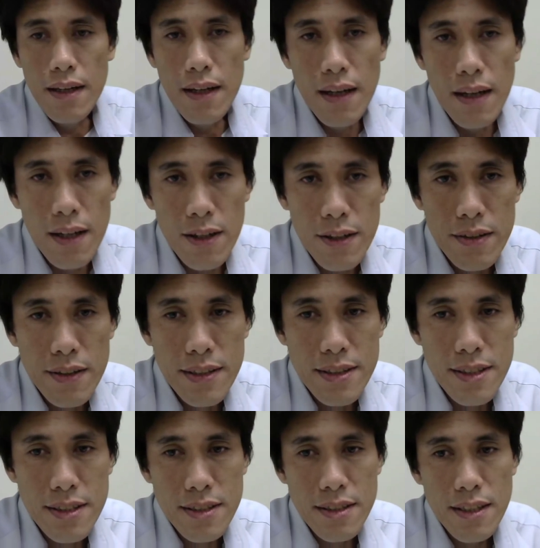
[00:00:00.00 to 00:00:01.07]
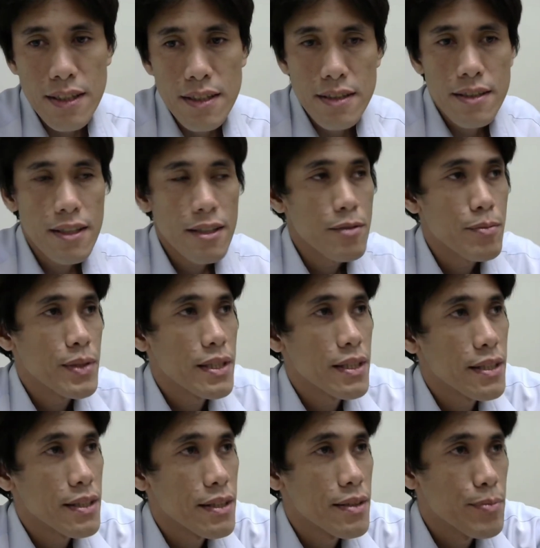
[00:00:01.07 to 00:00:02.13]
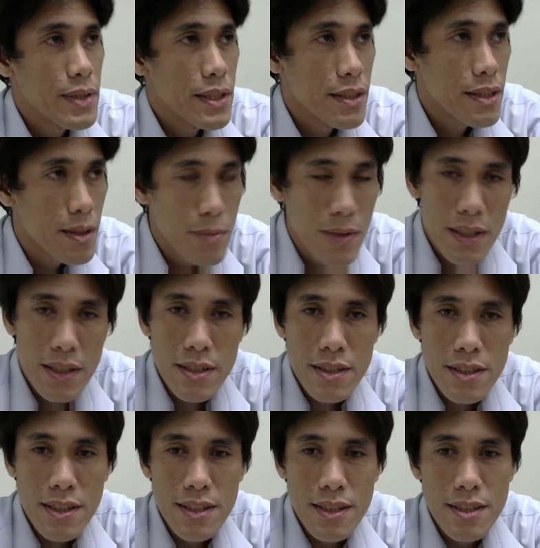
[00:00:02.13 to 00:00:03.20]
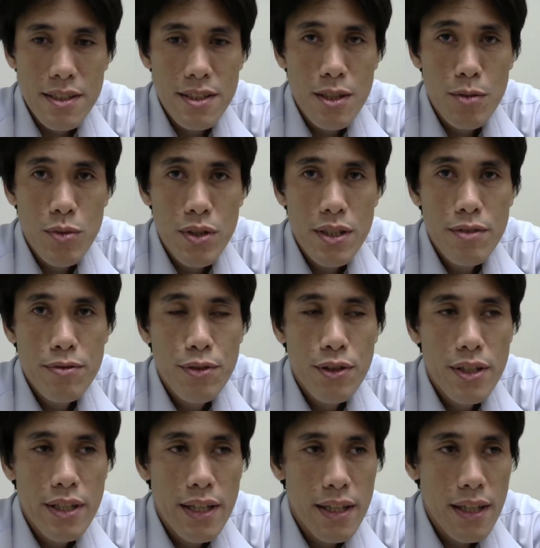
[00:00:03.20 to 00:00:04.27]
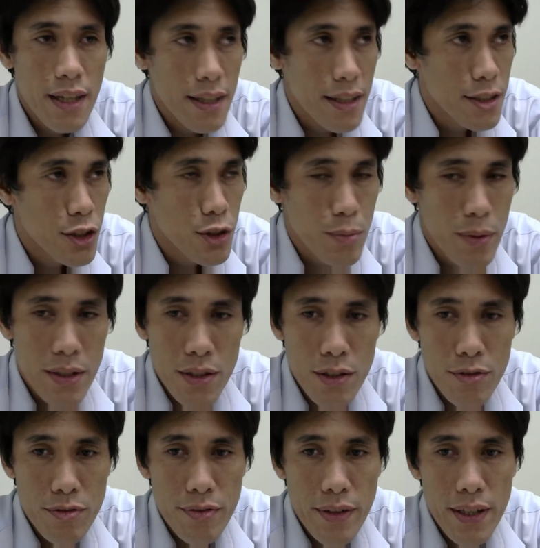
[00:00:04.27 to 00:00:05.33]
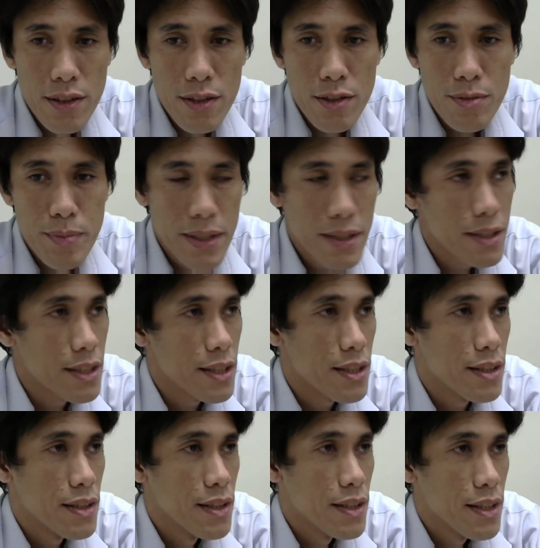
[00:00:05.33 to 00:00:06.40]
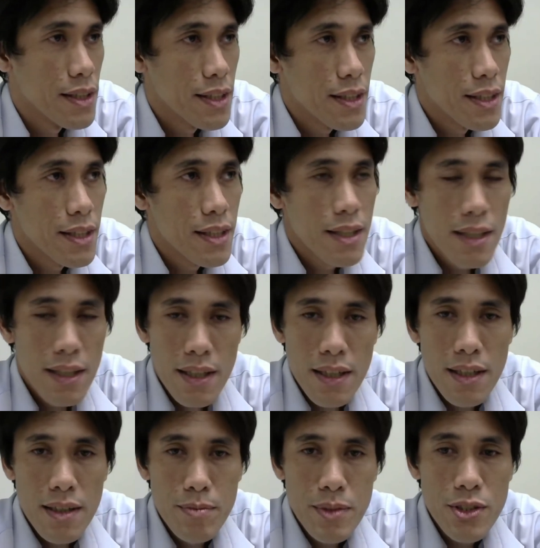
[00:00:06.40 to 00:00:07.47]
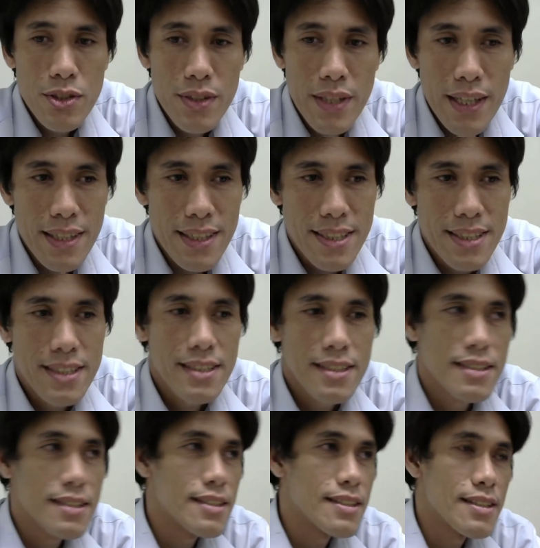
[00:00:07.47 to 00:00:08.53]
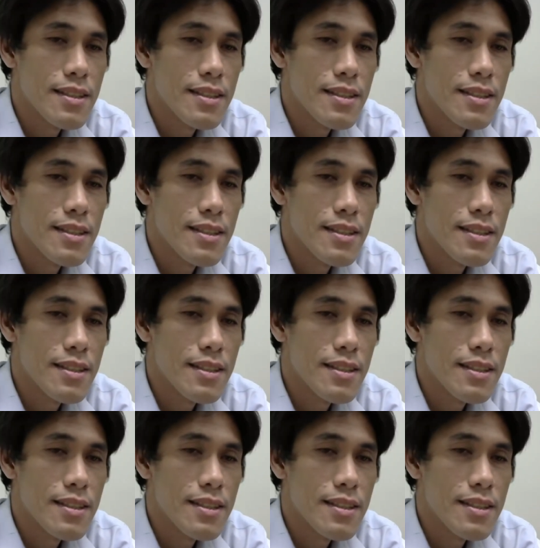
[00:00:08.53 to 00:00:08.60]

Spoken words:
Hello, this is a 10-minute media ministry testimony for the encouragement of fellow media missionaries.